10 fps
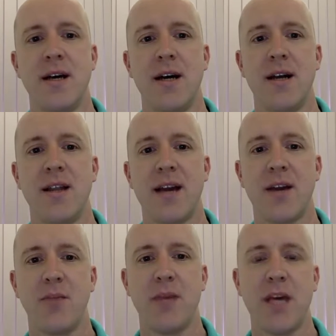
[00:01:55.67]
Uh, that
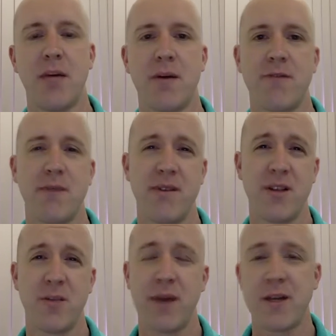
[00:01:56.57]
can be coming from
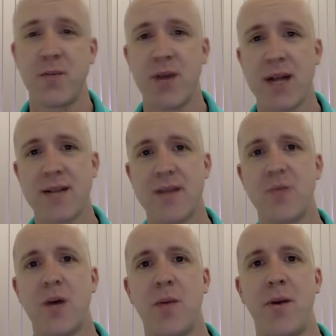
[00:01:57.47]
evidence based practice,
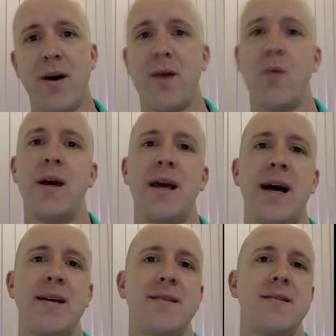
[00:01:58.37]
whereby we,
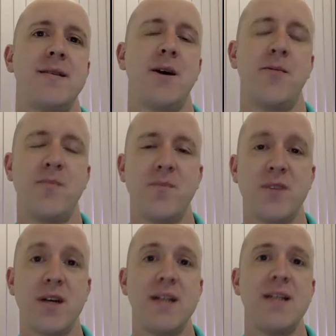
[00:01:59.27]
as um,
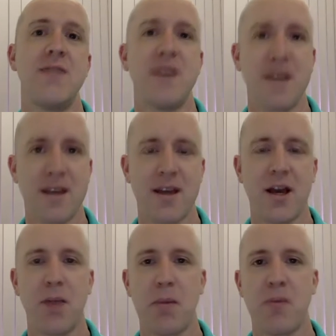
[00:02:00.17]
scientific
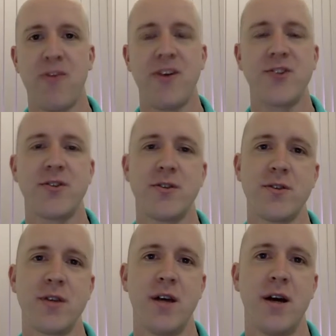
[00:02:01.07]
helping
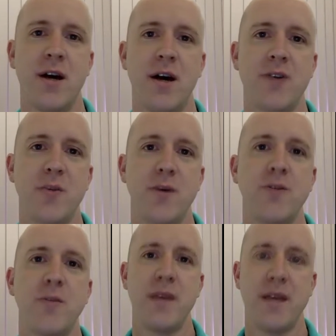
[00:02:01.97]
professionals, are supposed
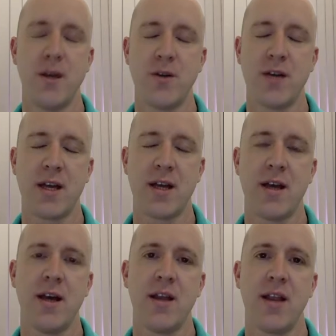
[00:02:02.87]
using
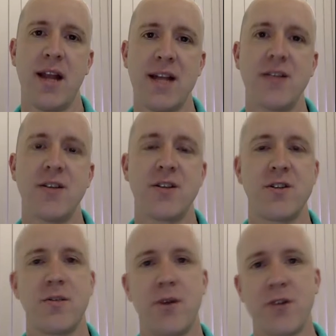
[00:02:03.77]
the
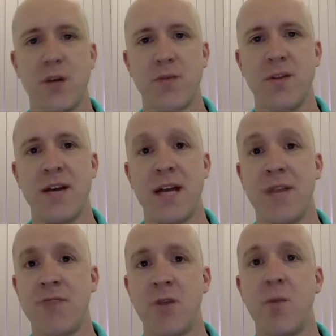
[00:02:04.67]
latest, most up to date, and
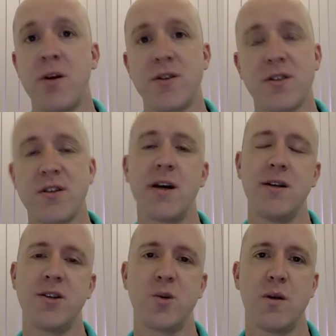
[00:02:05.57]
robust
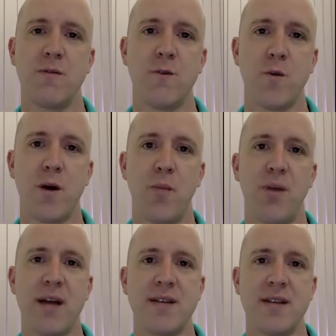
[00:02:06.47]
science to inform our
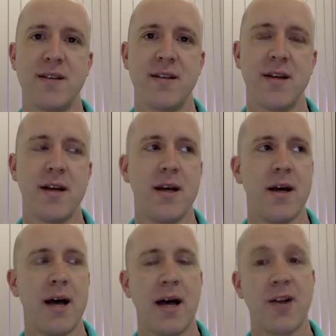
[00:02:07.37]
practice.
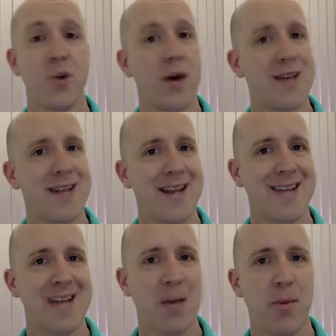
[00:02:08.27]
Uh, to what extent is
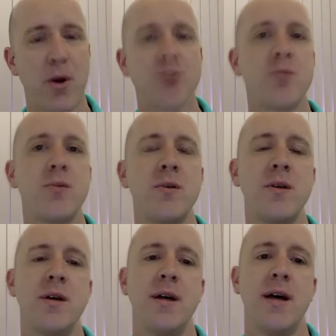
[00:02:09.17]
that possible?
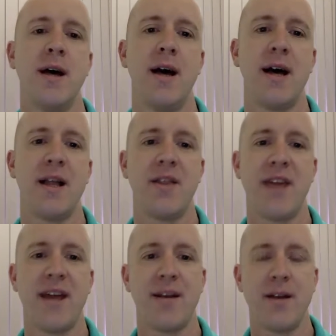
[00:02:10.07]
And
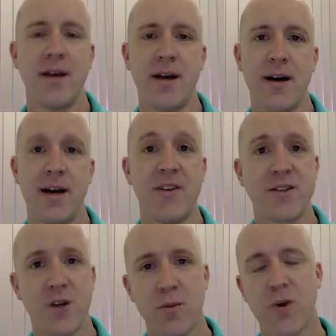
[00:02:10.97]
then, uh, if it's
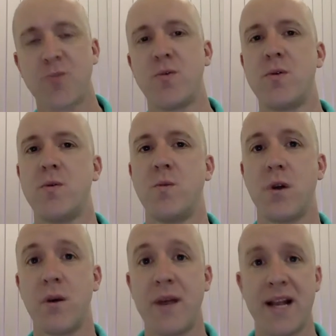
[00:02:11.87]
not possible, what
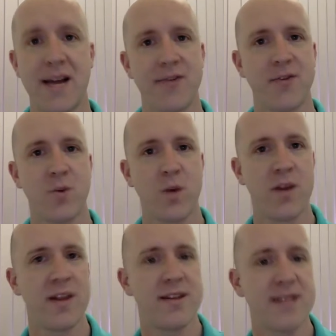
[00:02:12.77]
are we left with
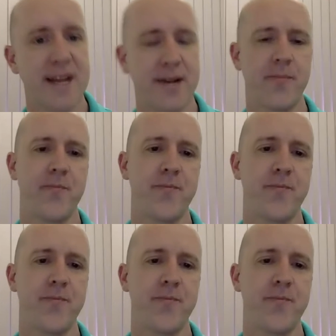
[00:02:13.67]
instead?